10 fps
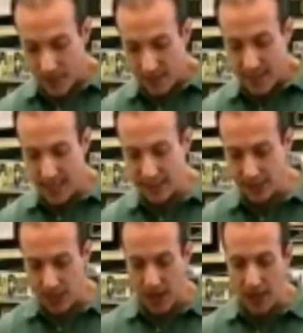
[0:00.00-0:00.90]

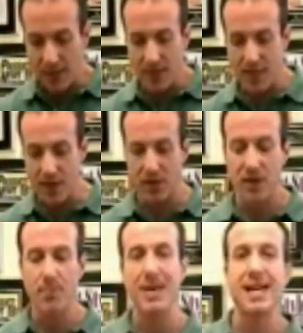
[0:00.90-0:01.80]

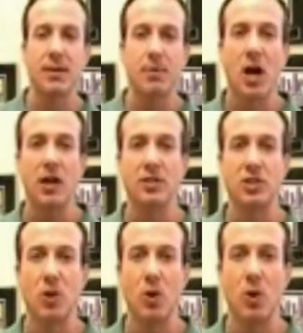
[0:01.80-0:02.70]
the medium
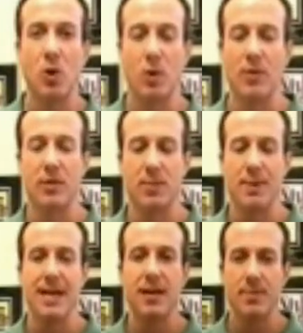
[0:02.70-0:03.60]
console or the
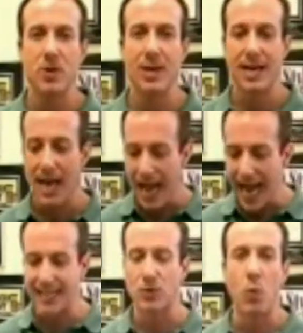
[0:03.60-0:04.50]
medium unit
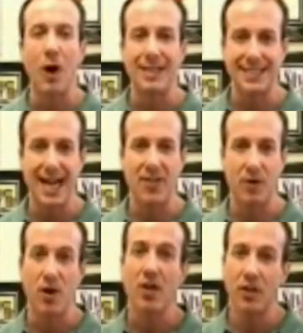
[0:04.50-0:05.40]
has one
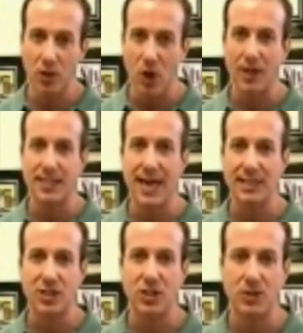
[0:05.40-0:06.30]
tether. The large
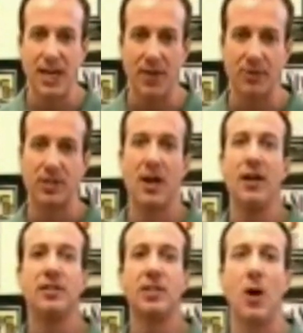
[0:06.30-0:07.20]
has two tethers.
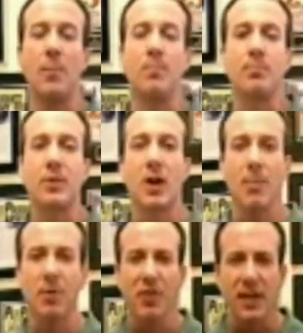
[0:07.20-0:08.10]
So a
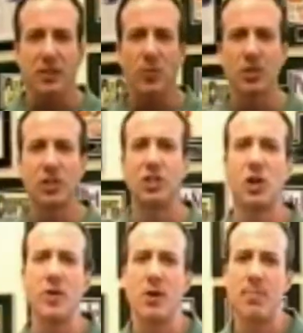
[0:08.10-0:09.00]
couple of things we'll just
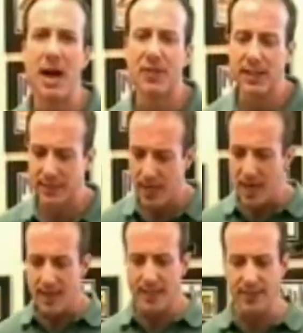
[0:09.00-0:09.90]
show you about this.
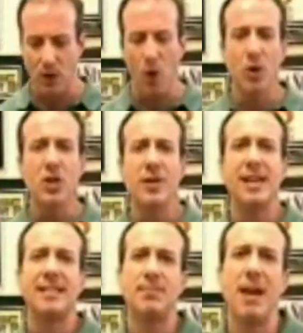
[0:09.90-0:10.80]
This whole unit
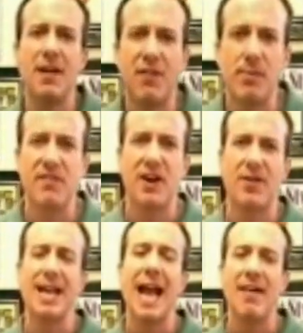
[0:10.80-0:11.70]
is made from a
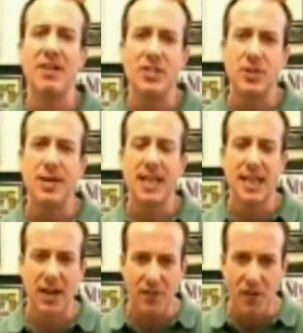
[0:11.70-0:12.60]
very heavy-duty
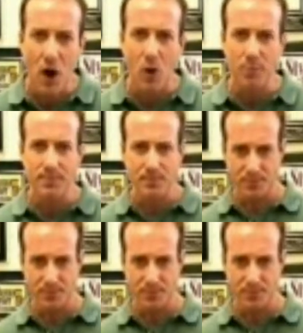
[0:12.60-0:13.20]
thick foam,